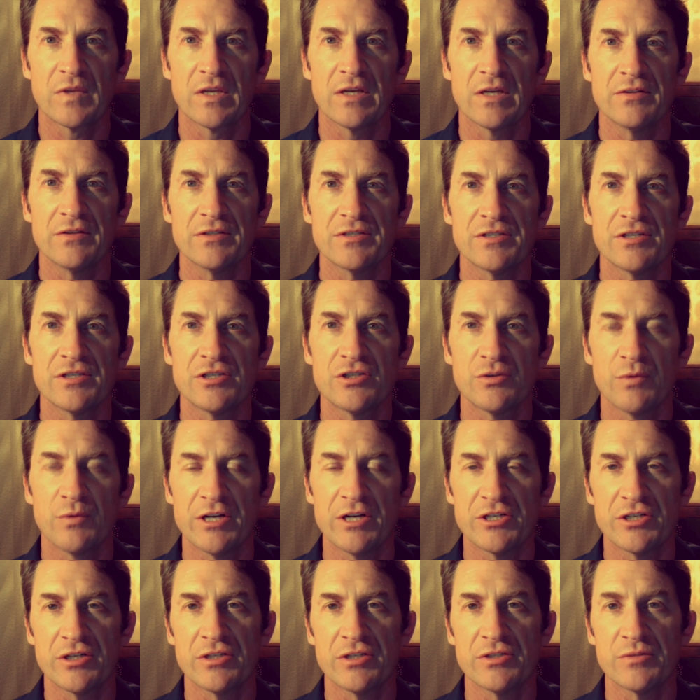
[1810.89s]
And the
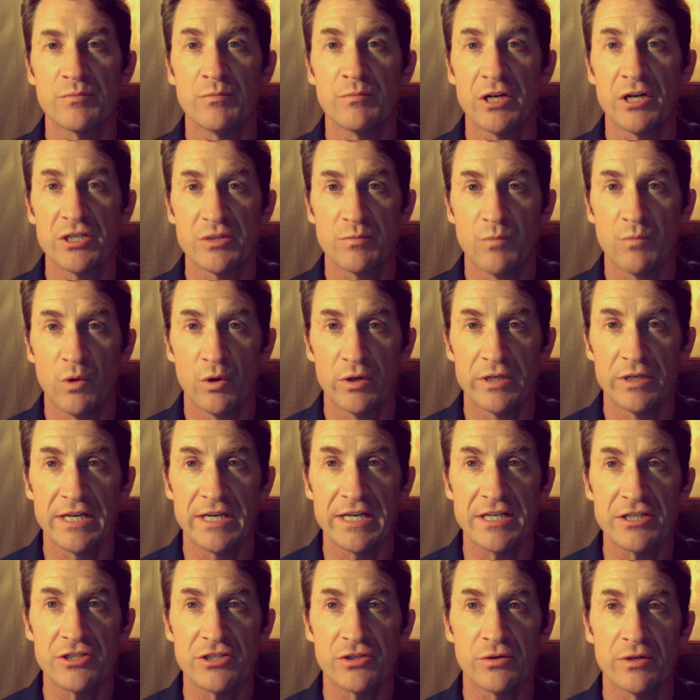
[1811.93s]
situation is much more
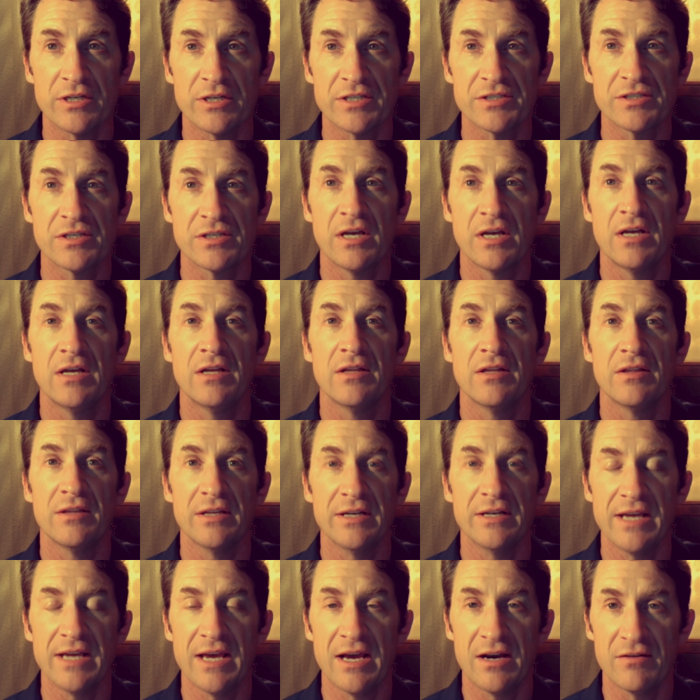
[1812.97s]
dangerous
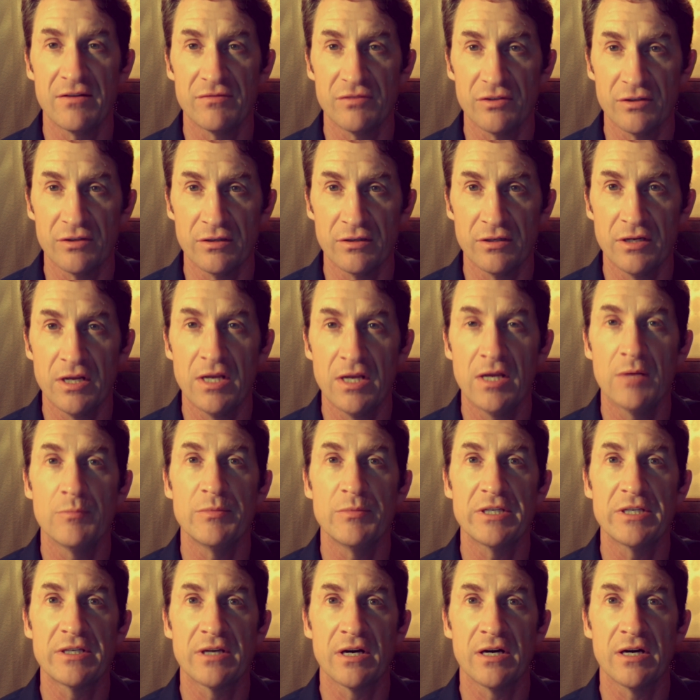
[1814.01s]
than ever
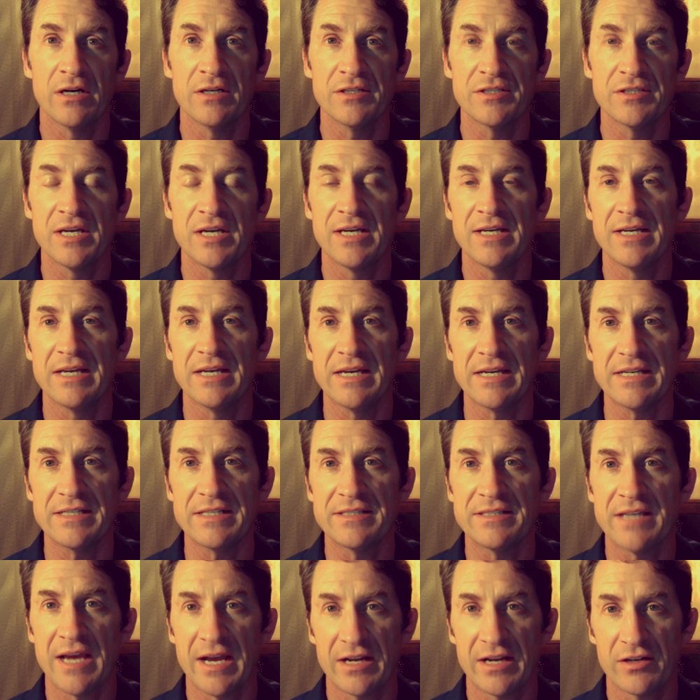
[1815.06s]
because a
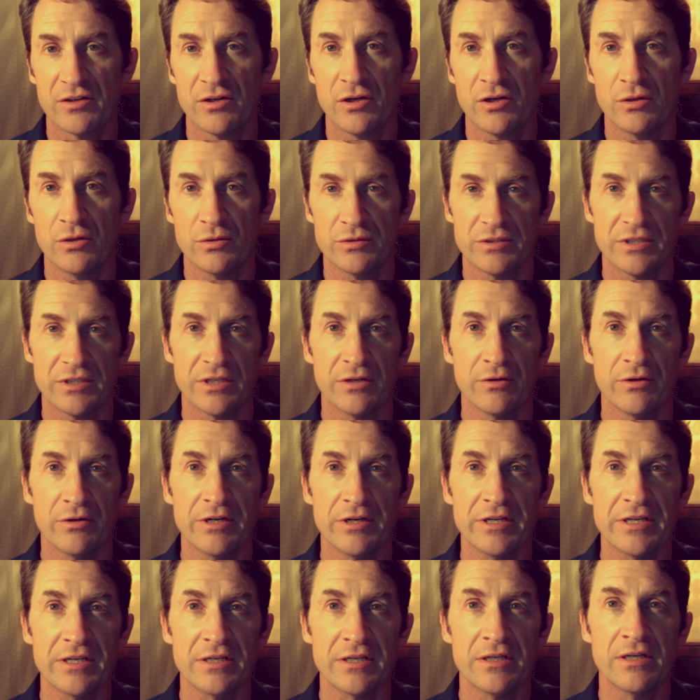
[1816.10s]

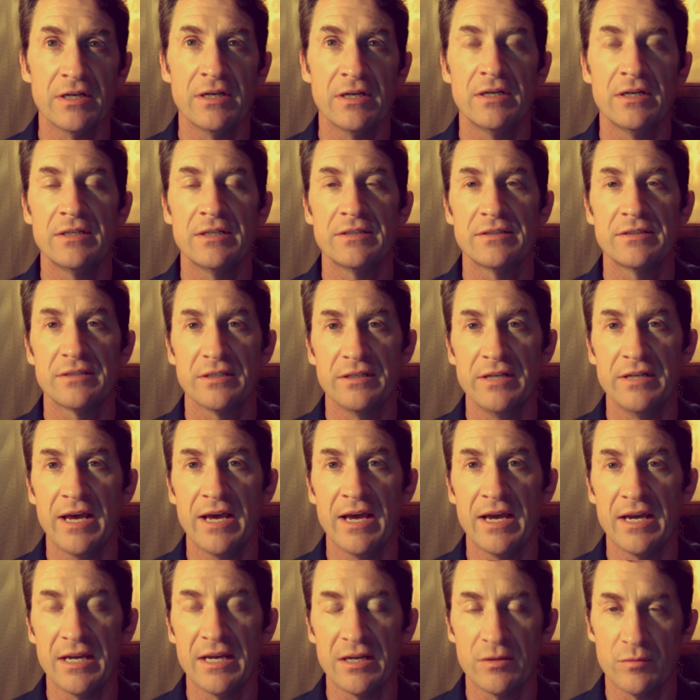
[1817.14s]
techno-tyranny
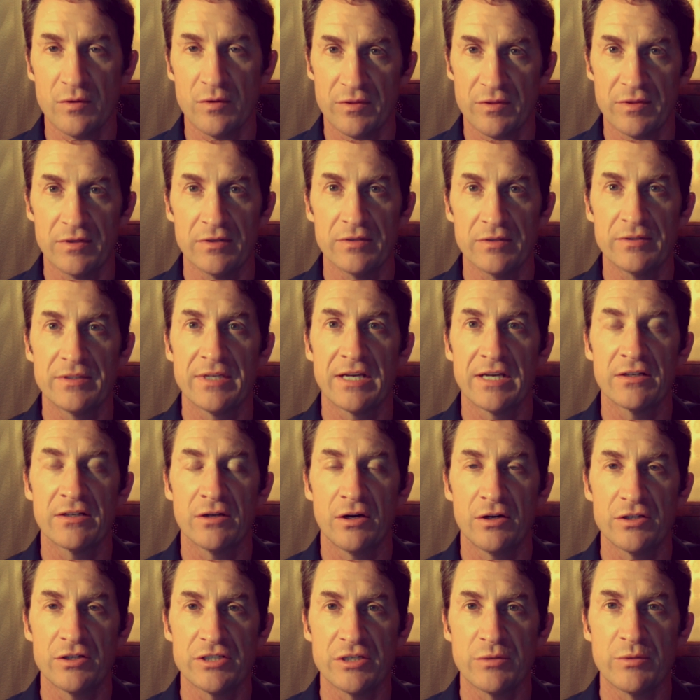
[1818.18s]
today, with the
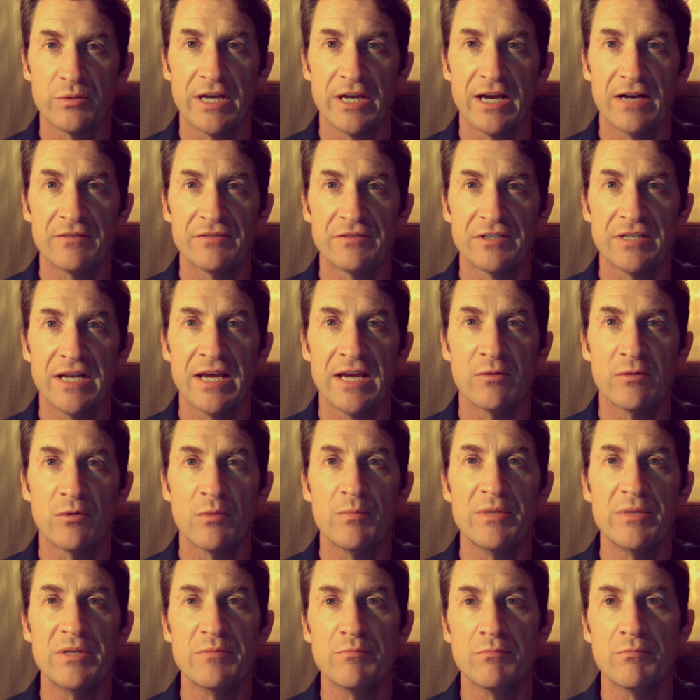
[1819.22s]
technology we have today,
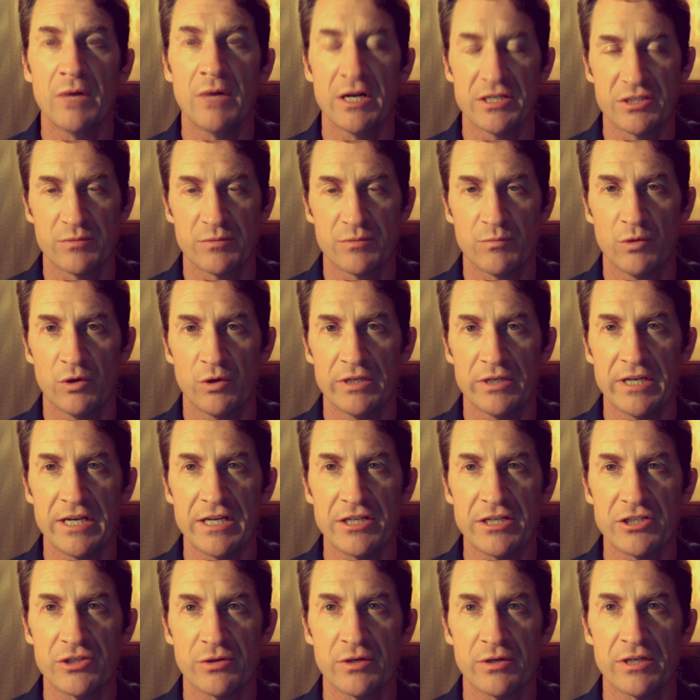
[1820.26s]
would be much more
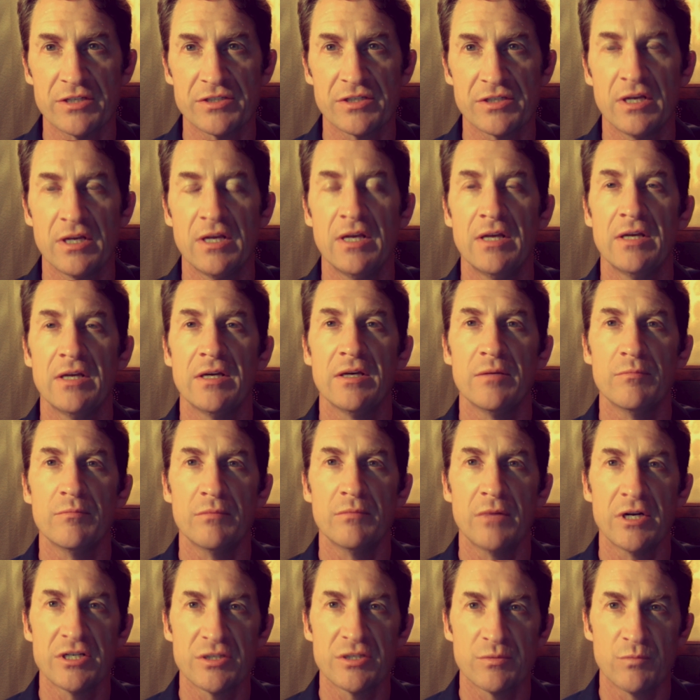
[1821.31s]
dangerous and
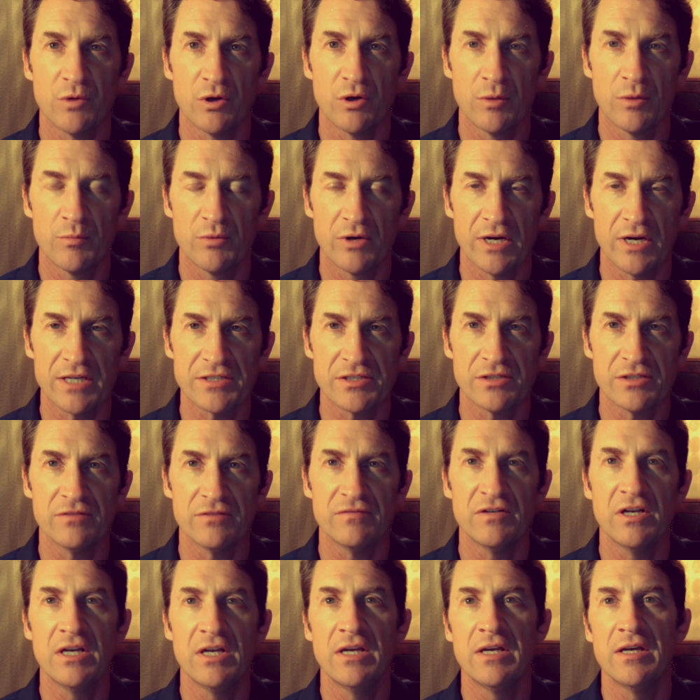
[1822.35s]
much more
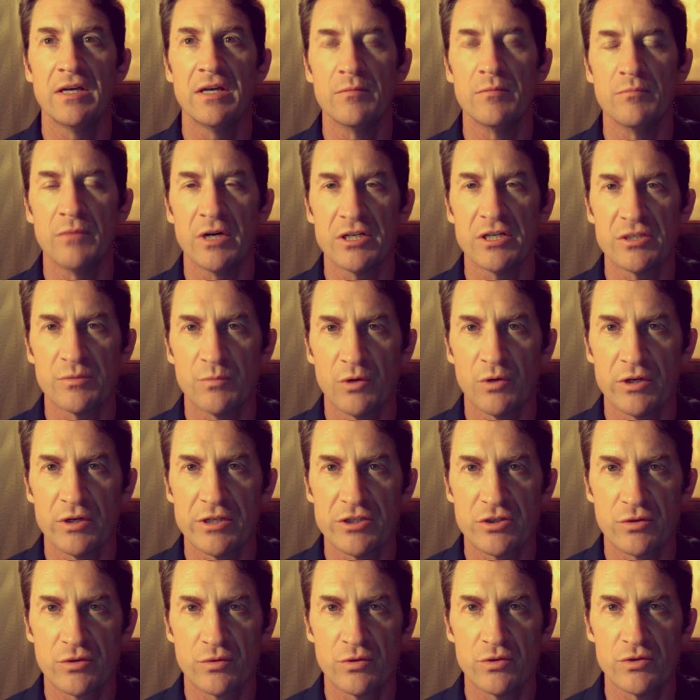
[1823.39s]
oppressive and much more
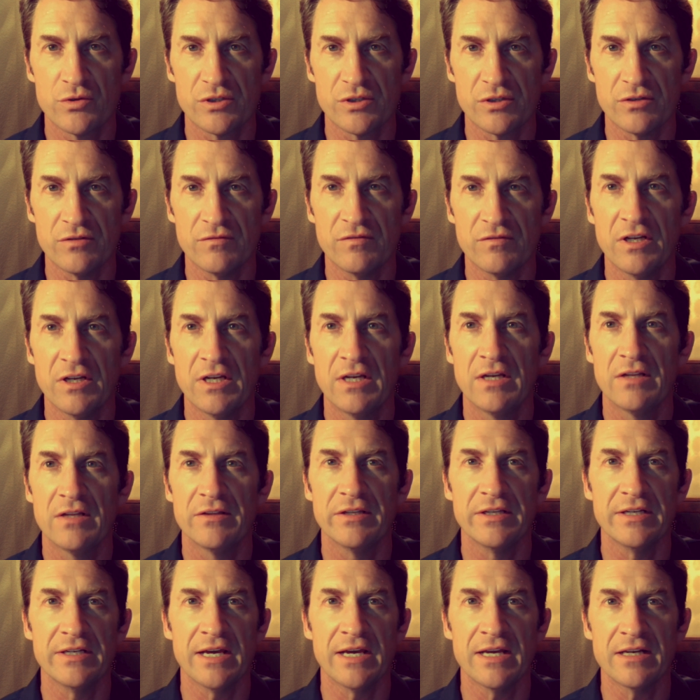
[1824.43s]
intrusive
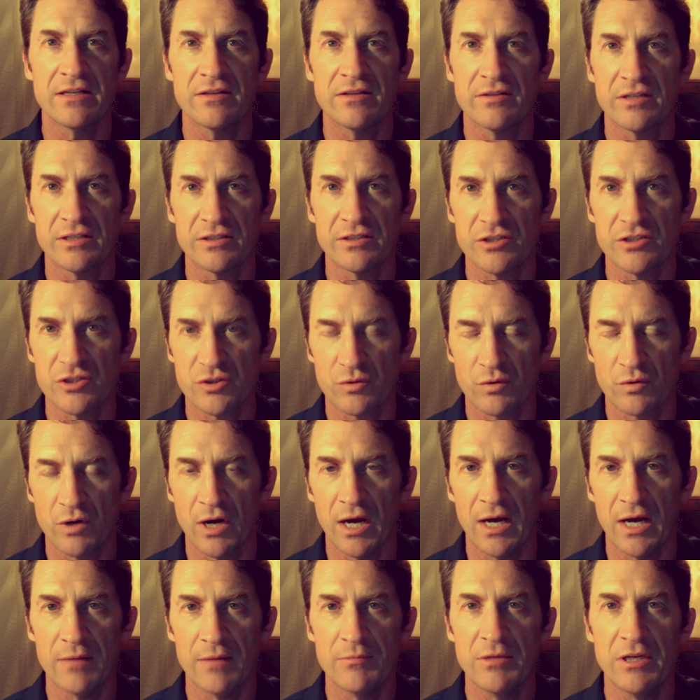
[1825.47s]
than anything
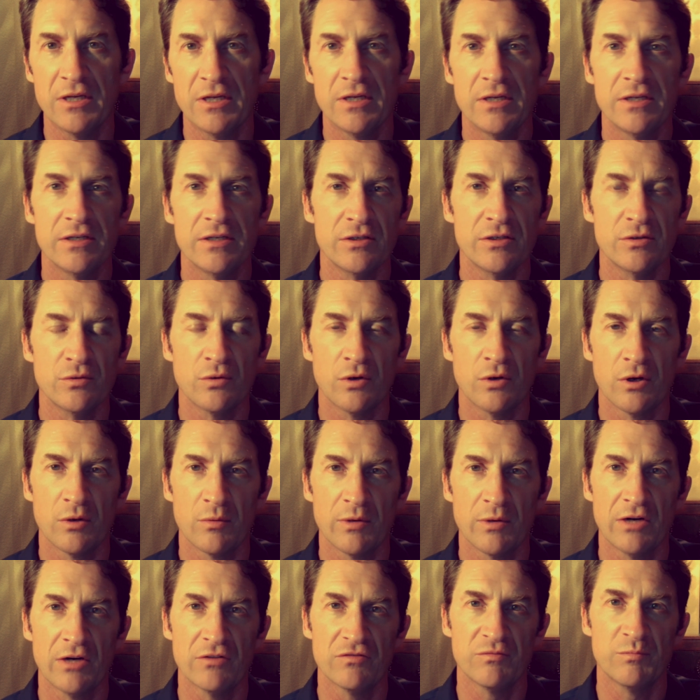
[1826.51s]
described in
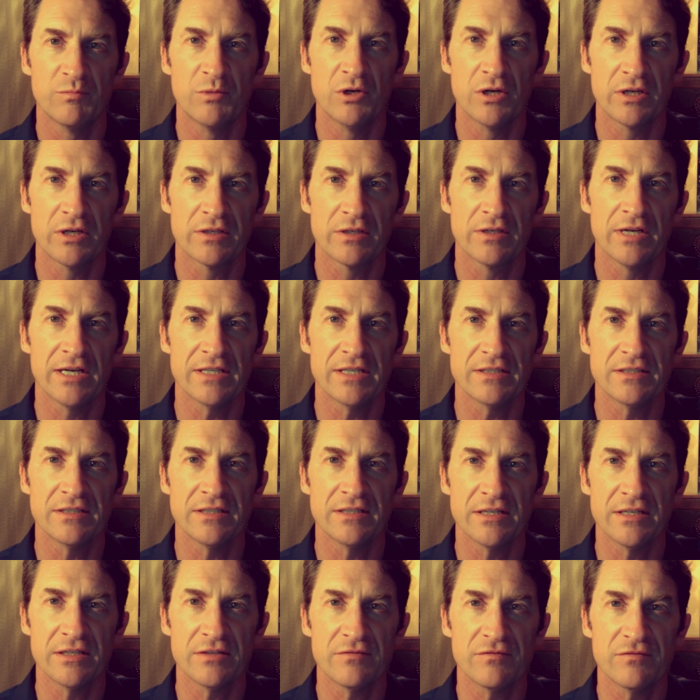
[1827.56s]
Orwell's book
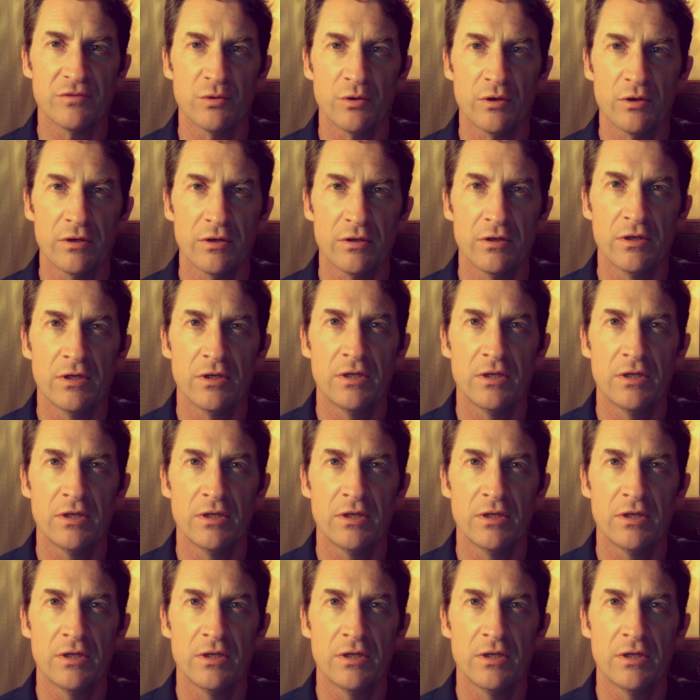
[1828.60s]
1984.